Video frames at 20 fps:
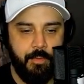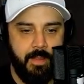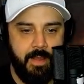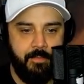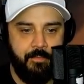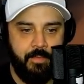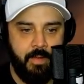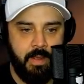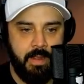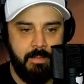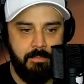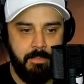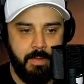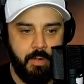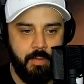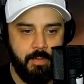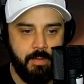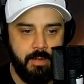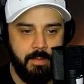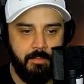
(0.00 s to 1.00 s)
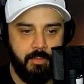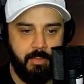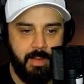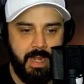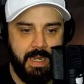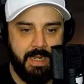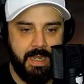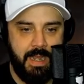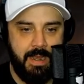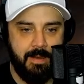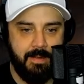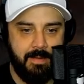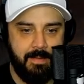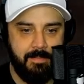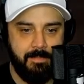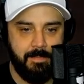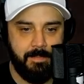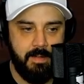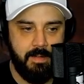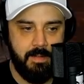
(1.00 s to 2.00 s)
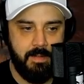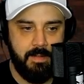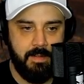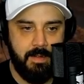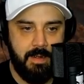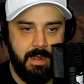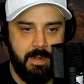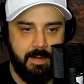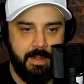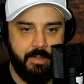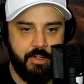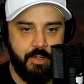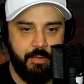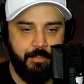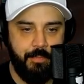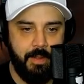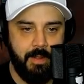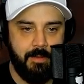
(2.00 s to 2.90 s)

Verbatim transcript: that fucking moon comes back out. I'll let you fill